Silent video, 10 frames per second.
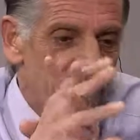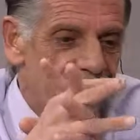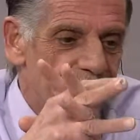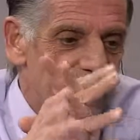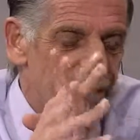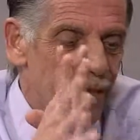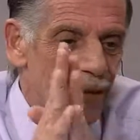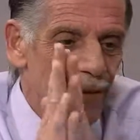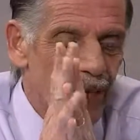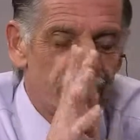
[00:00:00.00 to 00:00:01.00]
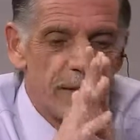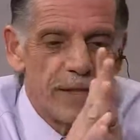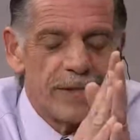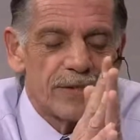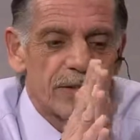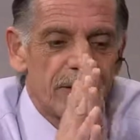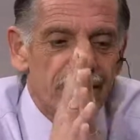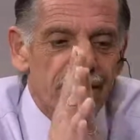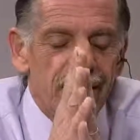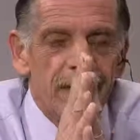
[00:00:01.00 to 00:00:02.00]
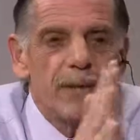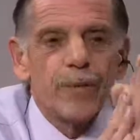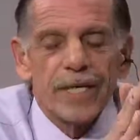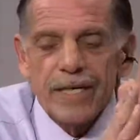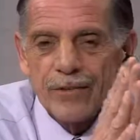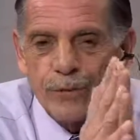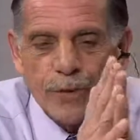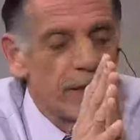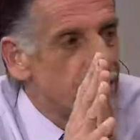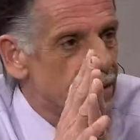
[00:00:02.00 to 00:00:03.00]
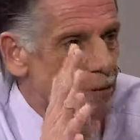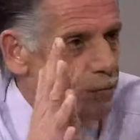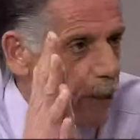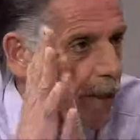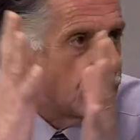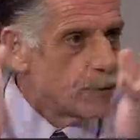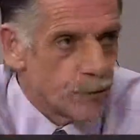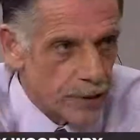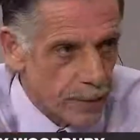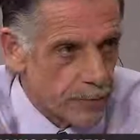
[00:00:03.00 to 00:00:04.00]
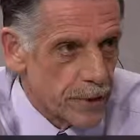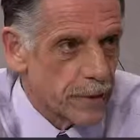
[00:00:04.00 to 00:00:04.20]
And you know what, is anybody has a right to try to do something.